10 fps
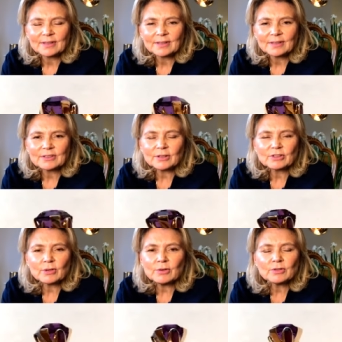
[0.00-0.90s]

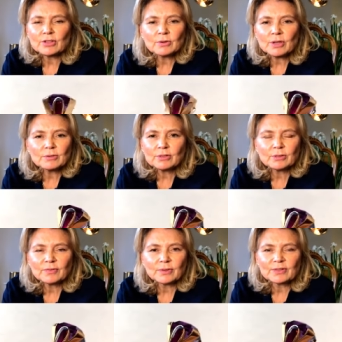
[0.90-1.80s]
So no two
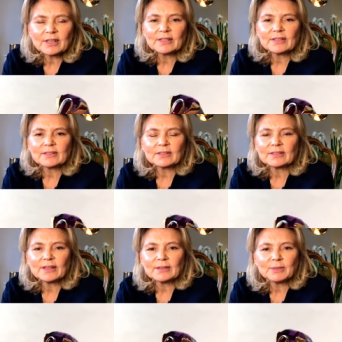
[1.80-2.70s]
of your settings are the
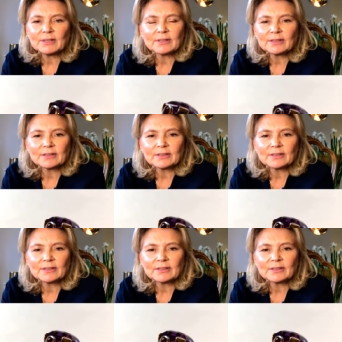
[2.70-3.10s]
same, are they?